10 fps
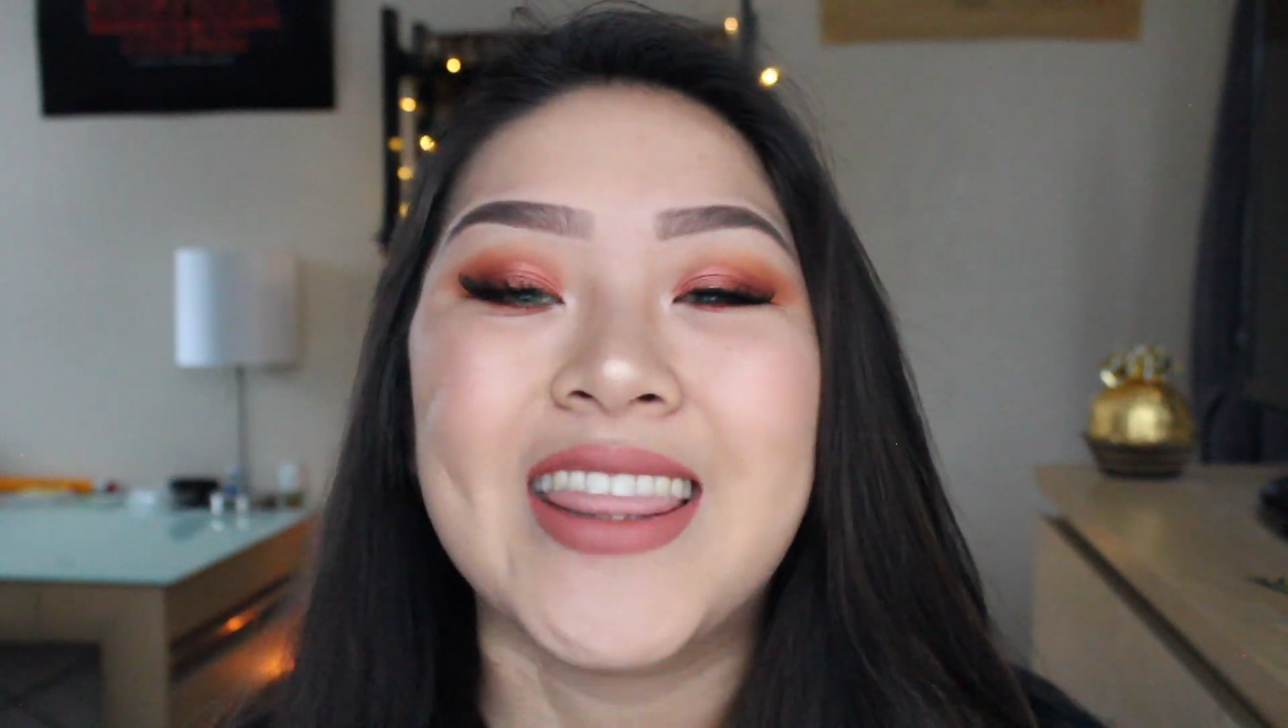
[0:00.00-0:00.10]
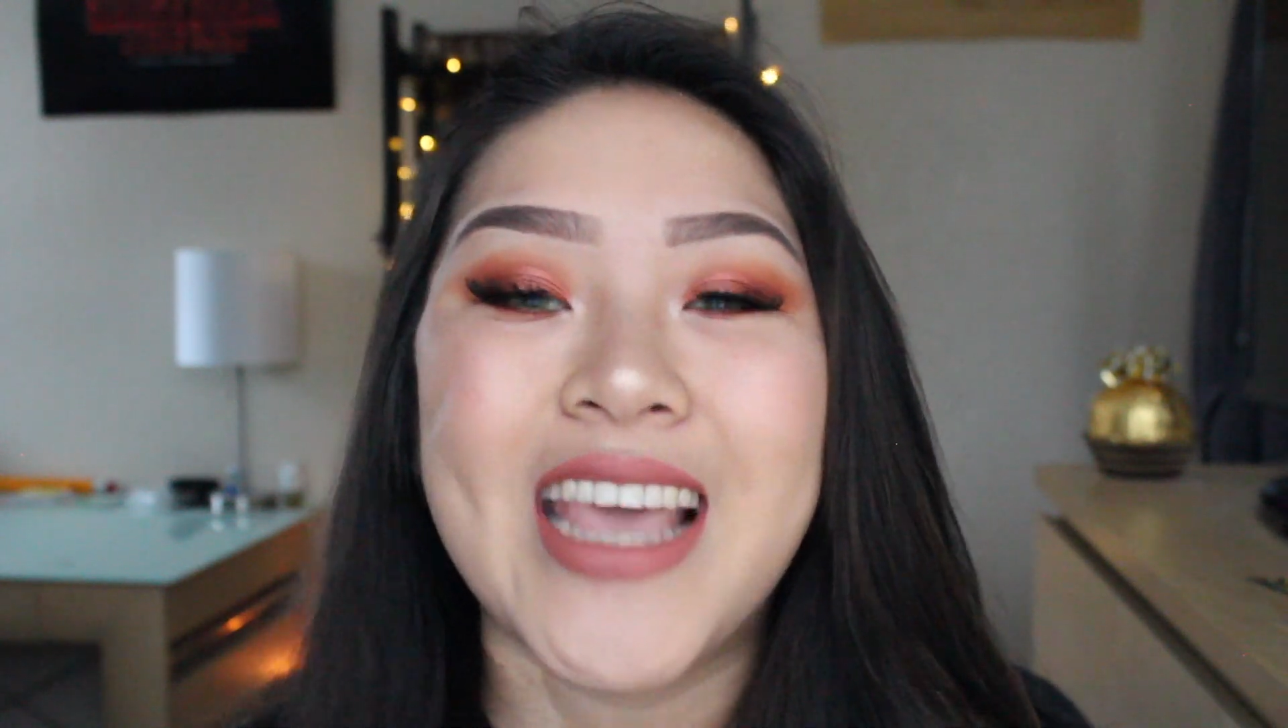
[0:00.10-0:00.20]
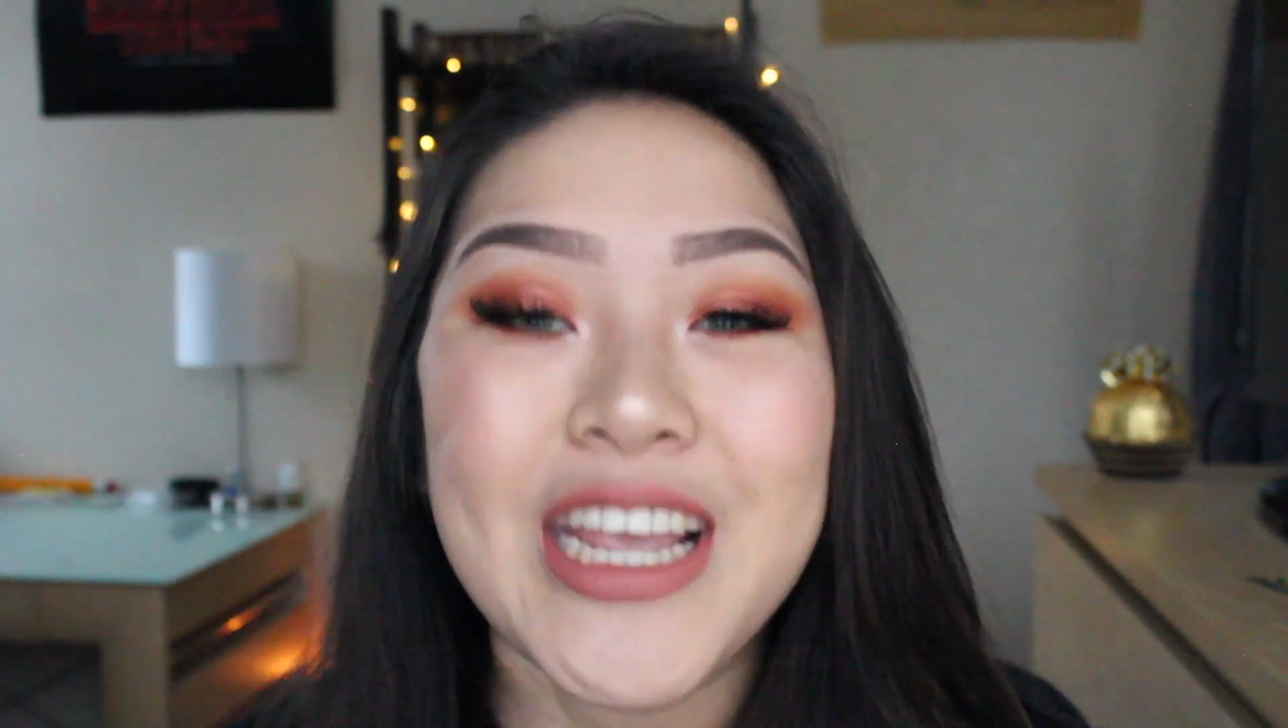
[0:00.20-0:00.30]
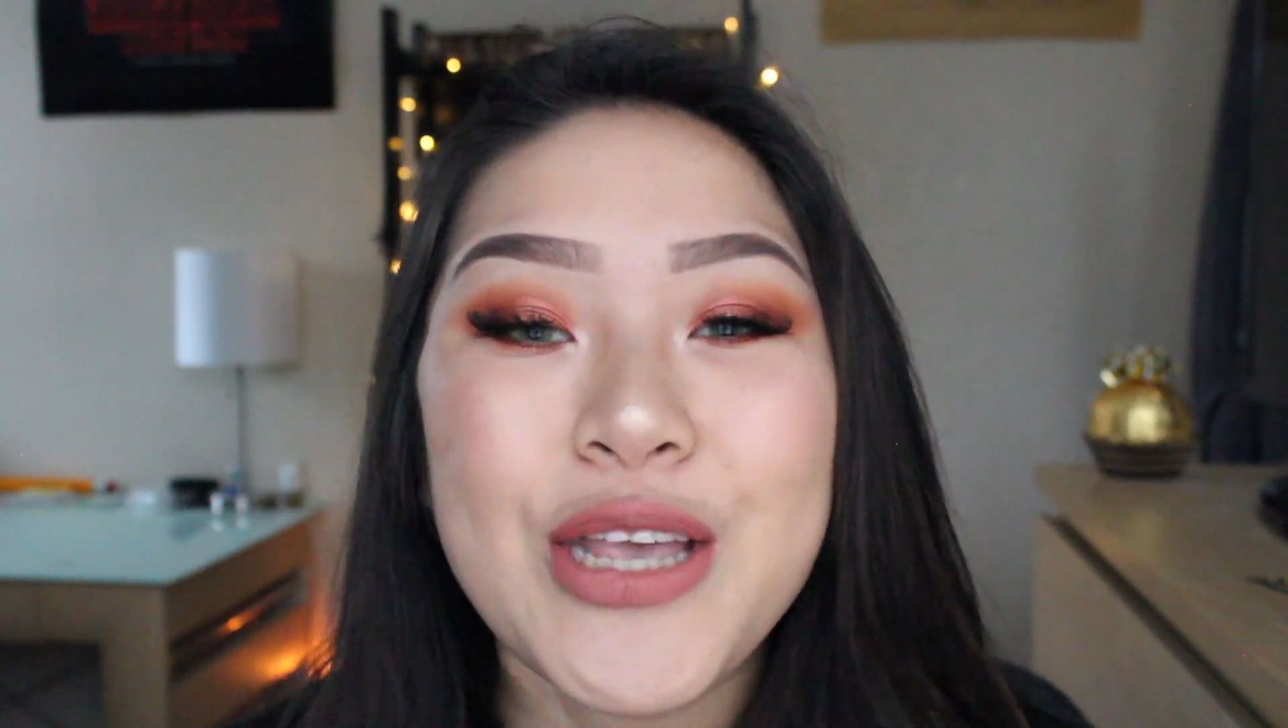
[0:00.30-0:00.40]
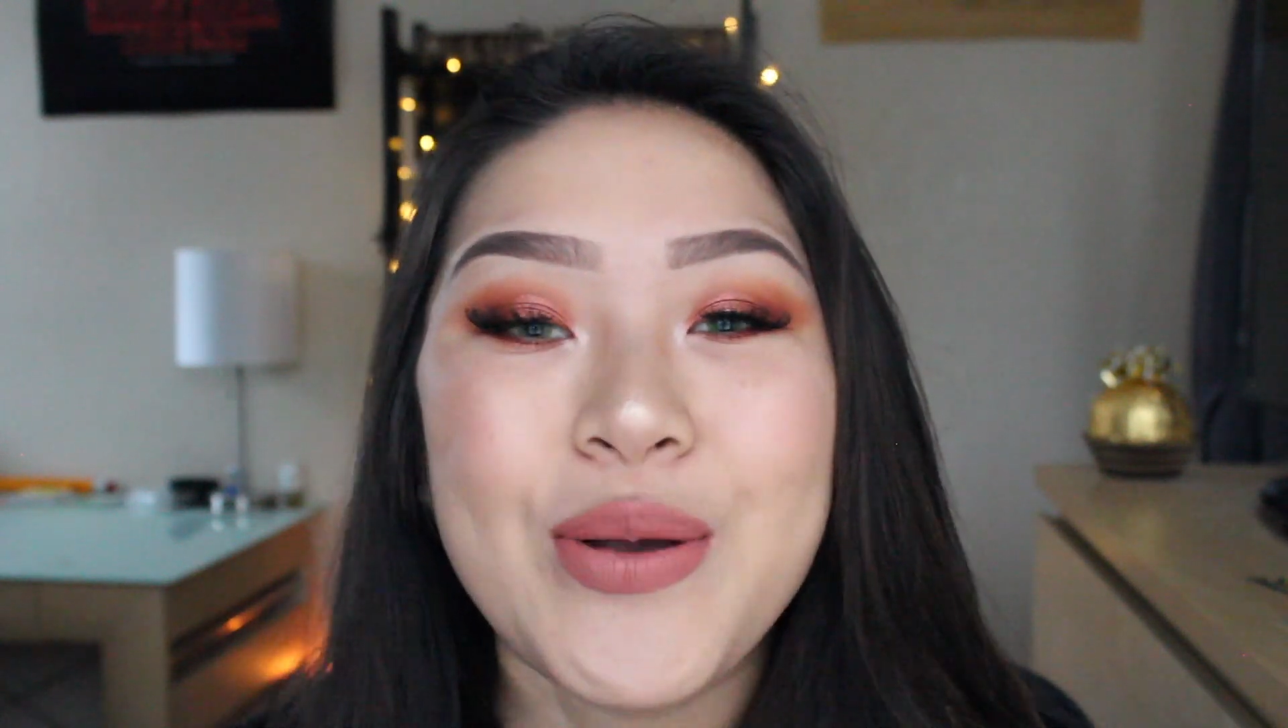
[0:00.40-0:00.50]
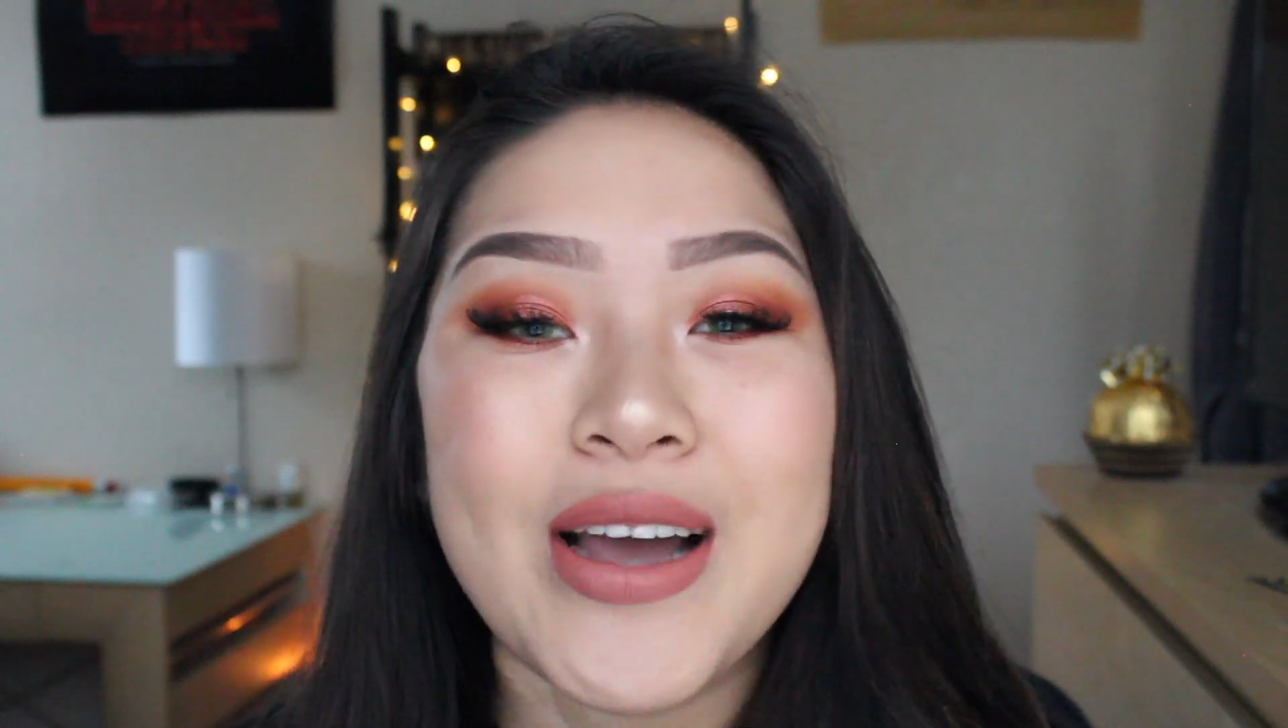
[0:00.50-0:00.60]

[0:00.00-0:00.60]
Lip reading: Thank you